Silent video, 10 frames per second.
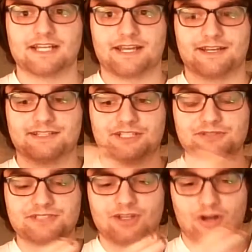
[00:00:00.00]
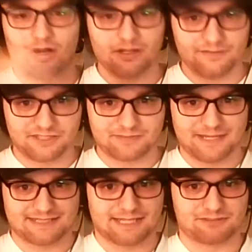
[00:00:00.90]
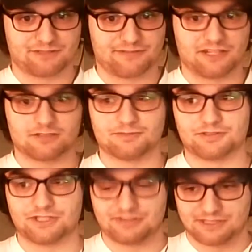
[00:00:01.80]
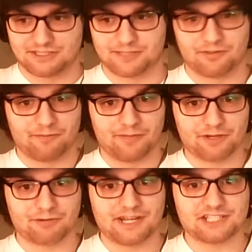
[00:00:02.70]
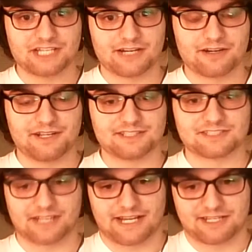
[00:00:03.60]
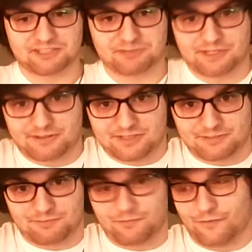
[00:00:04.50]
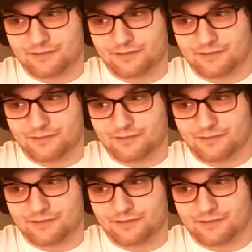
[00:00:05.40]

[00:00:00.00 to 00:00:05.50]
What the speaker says: and using all of the space that was available, using some of the mid-range areas to kind of spread some